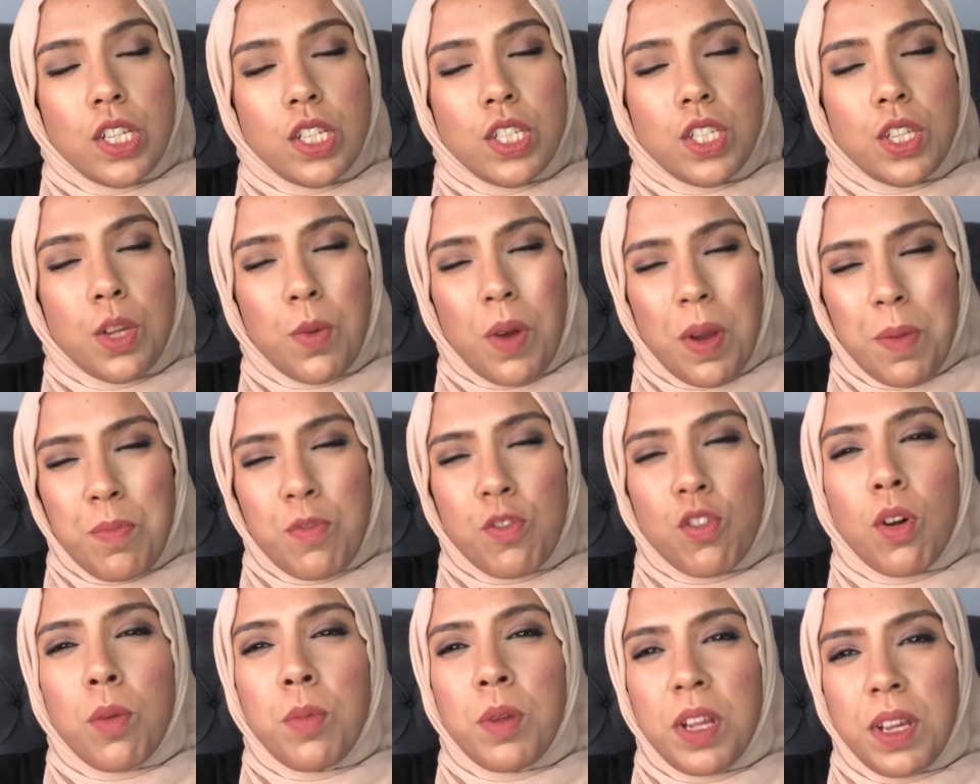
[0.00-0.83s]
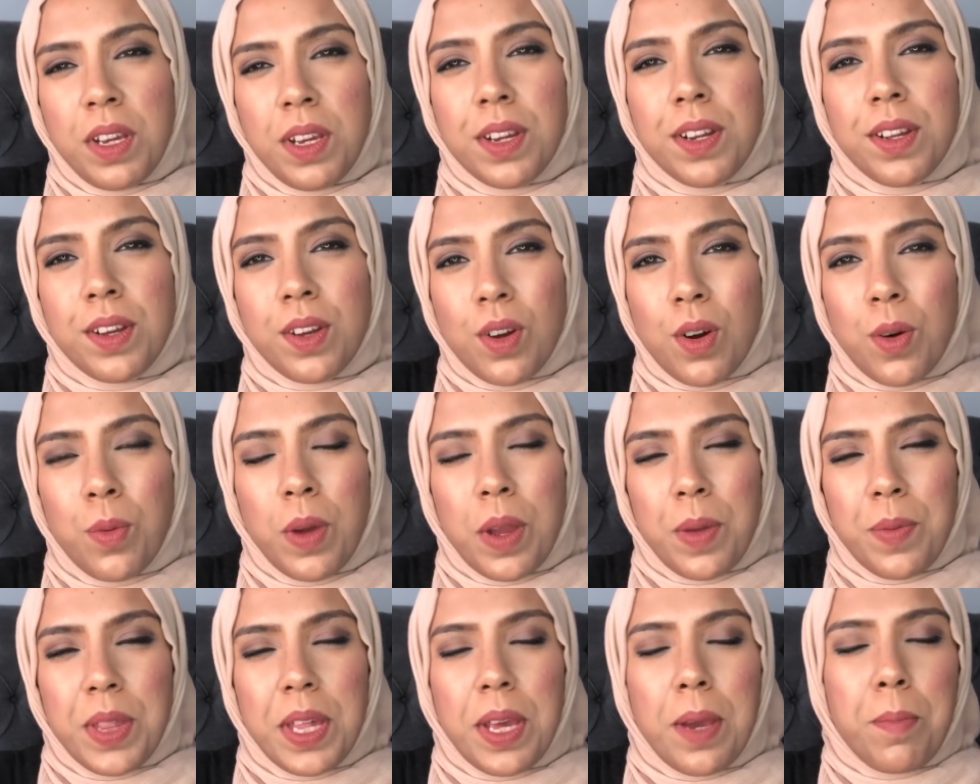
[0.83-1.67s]
So I probably could have got
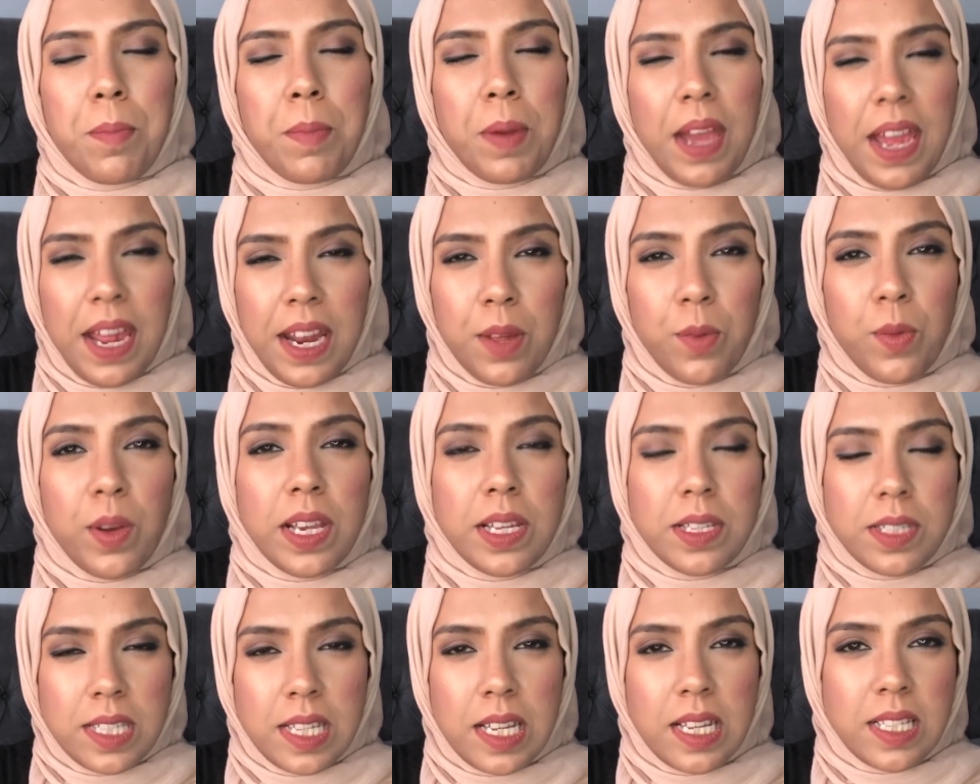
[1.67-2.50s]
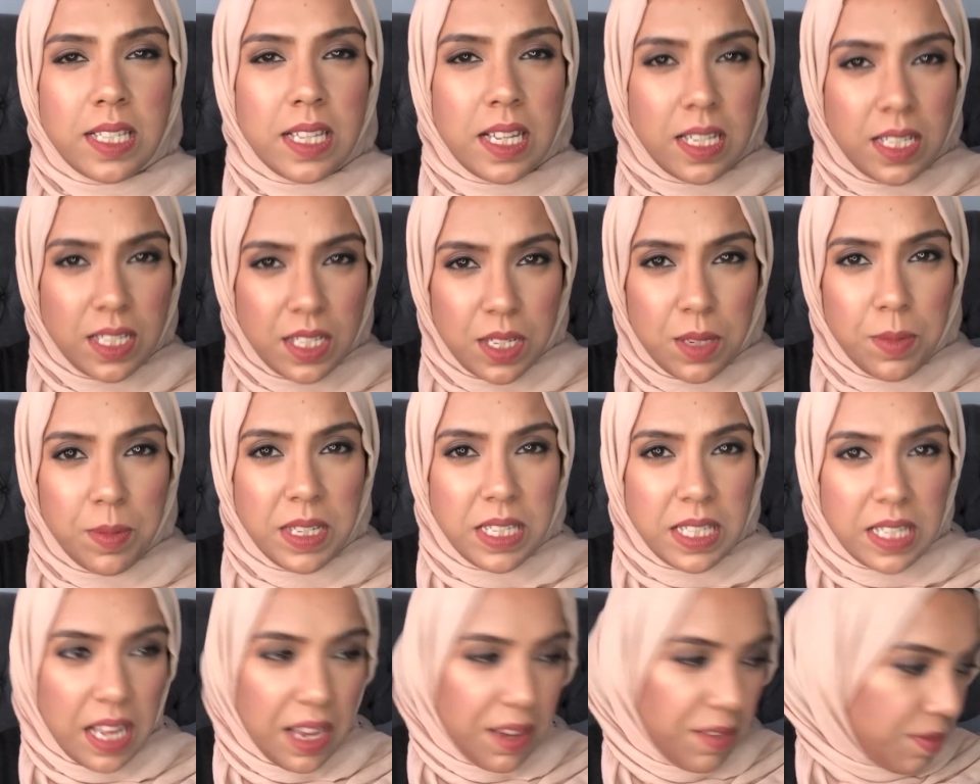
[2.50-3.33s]
away with it. But anyway, 6 sins to be
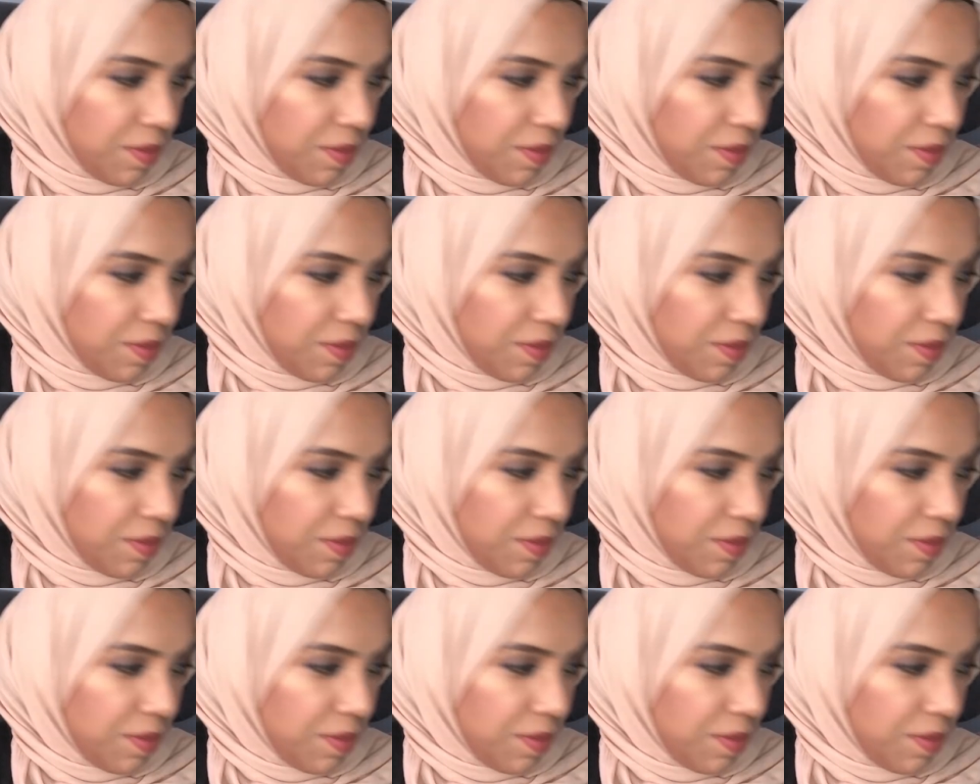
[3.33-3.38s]
safe.